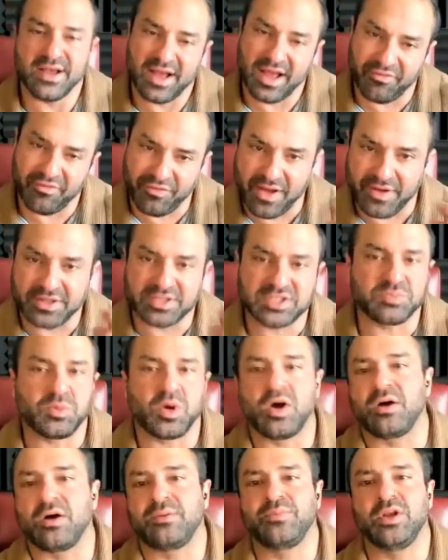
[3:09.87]
I found a
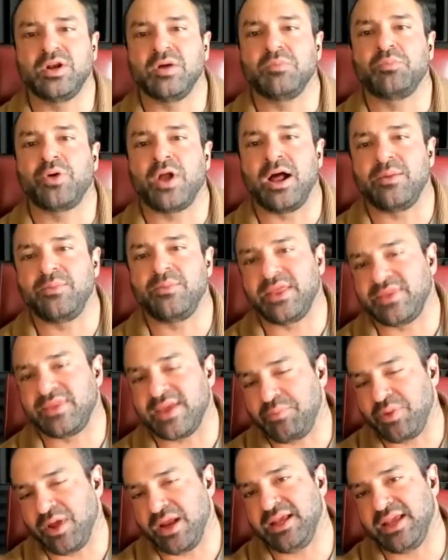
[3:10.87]
small, problem
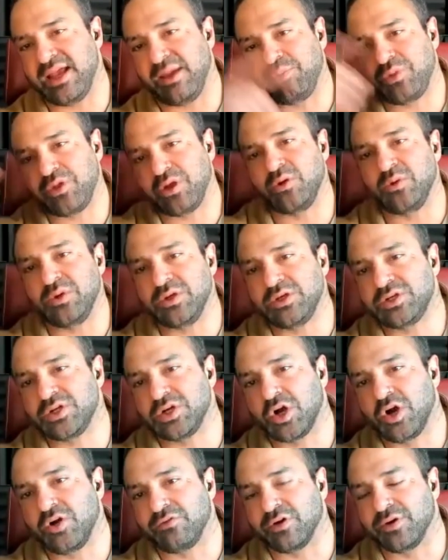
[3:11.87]
that penny gap theory we took
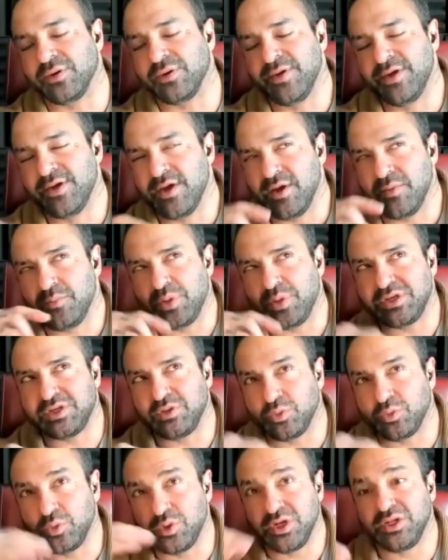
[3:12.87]
over, but to
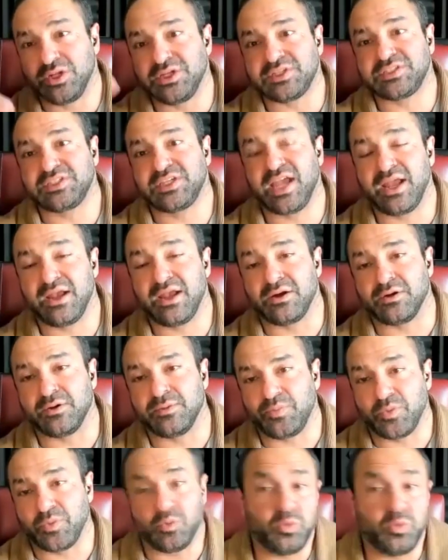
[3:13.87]
really
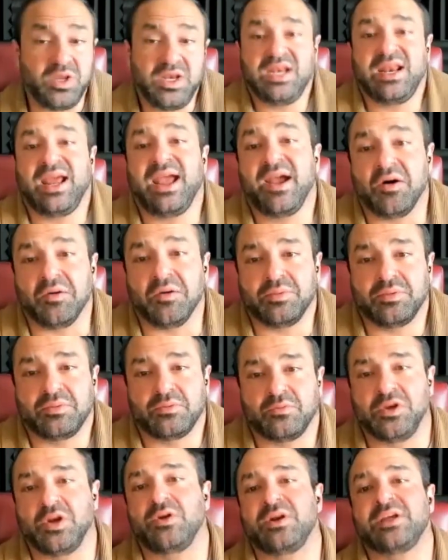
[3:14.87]
scale, we need help.
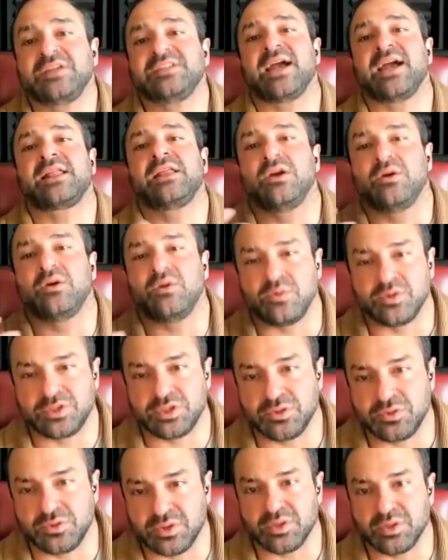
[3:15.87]
We don't exactly know what we're
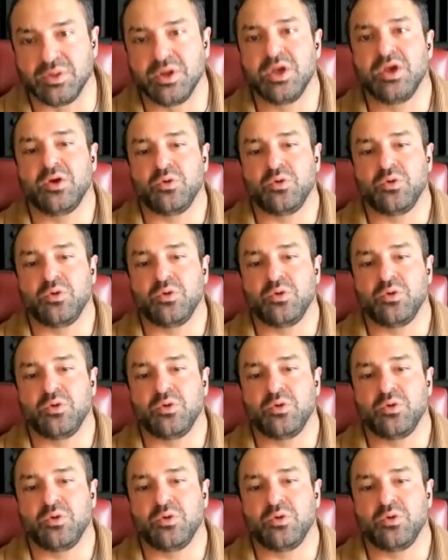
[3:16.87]
doing.